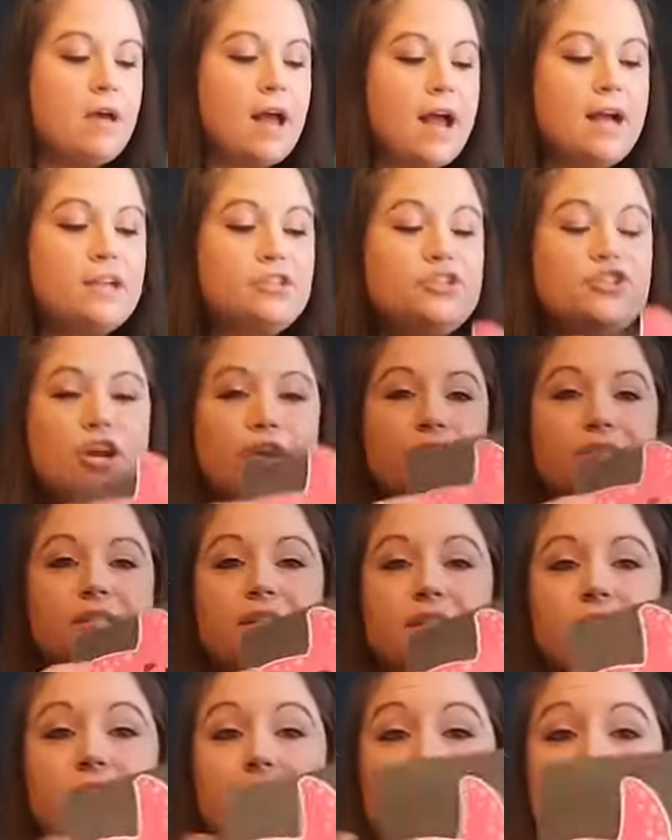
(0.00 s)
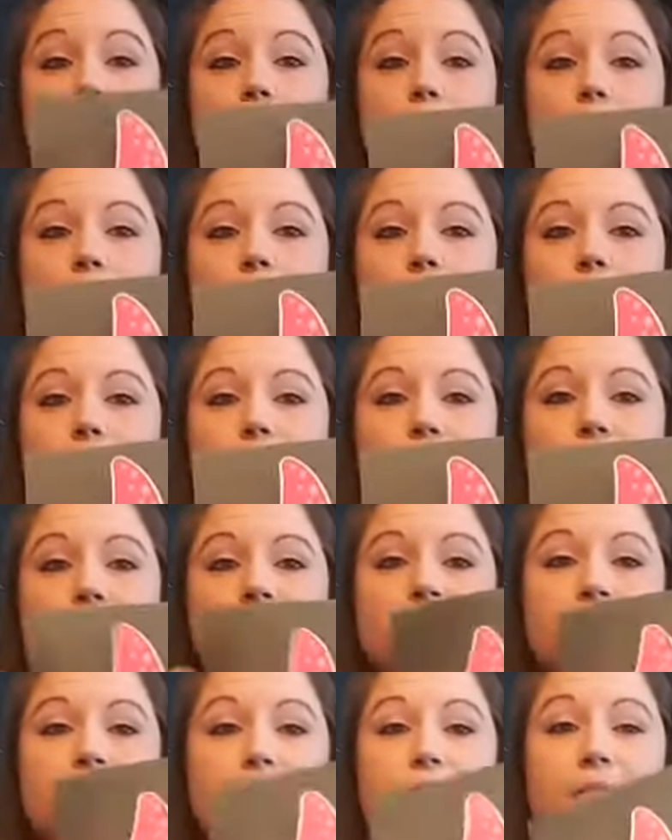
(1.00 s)
I chose to
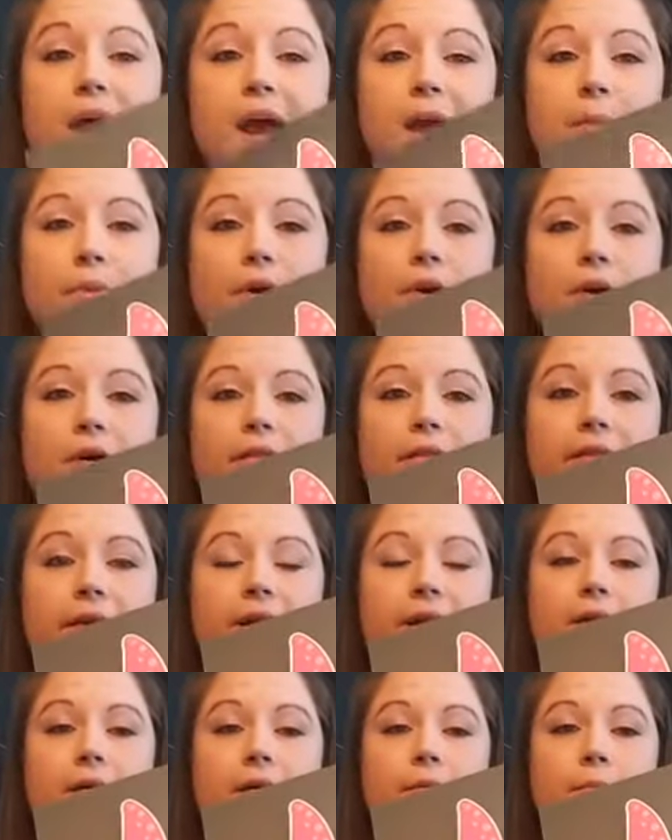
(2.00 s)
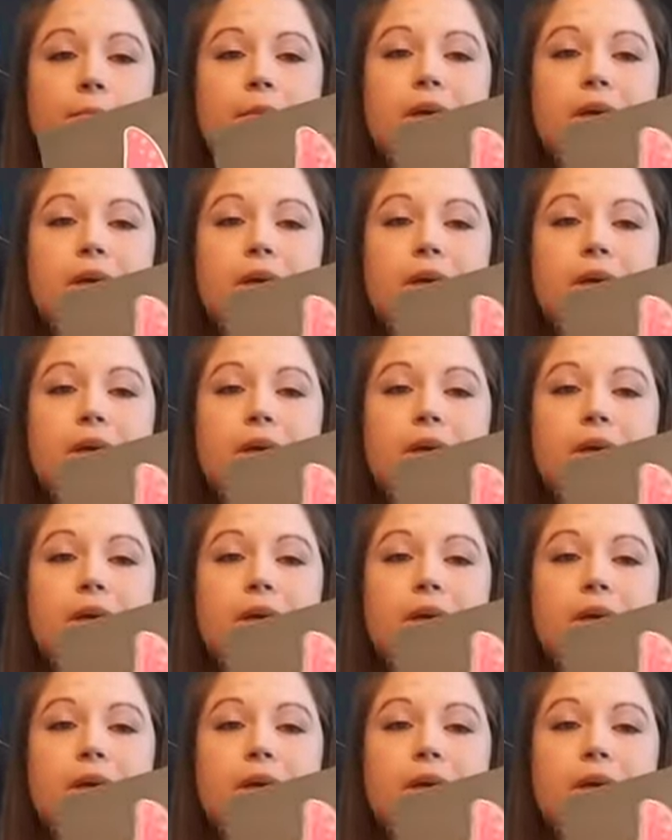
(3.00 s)
put some paper on there